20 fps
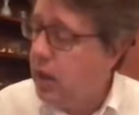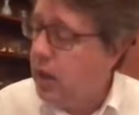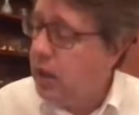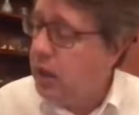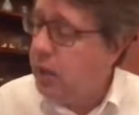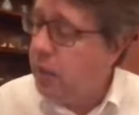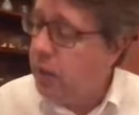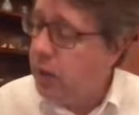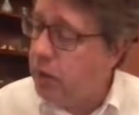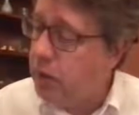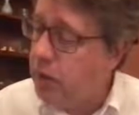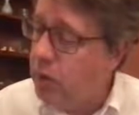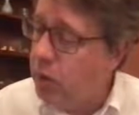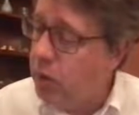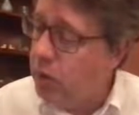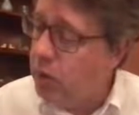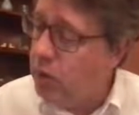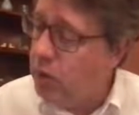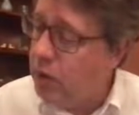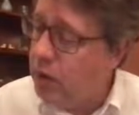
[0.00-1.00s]
especially
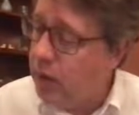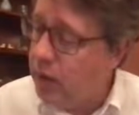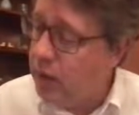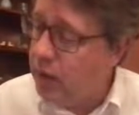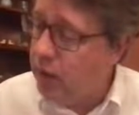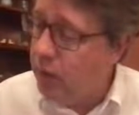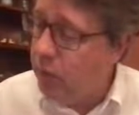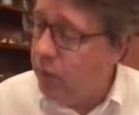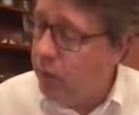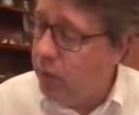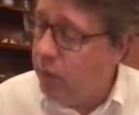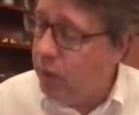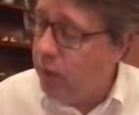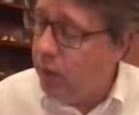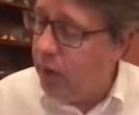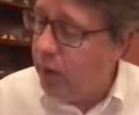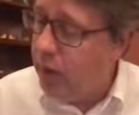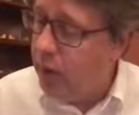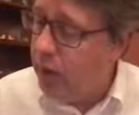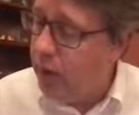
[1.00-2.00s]
those connected with
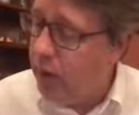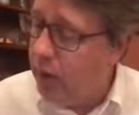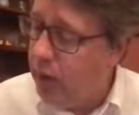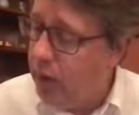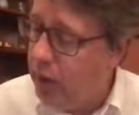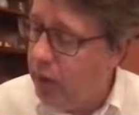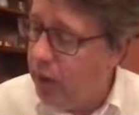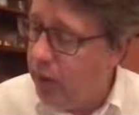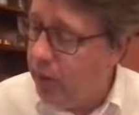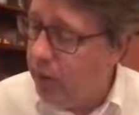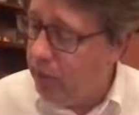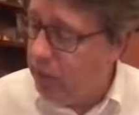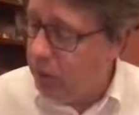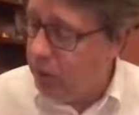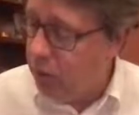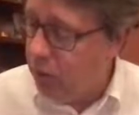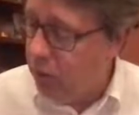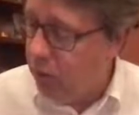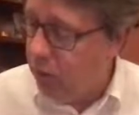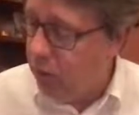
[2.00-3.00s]

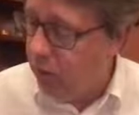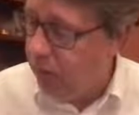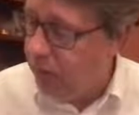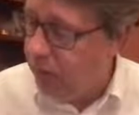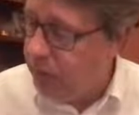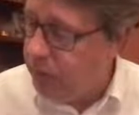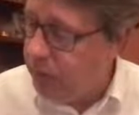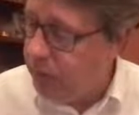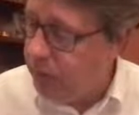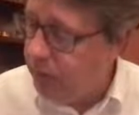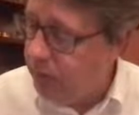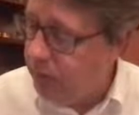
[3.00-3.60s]
elliptic curves.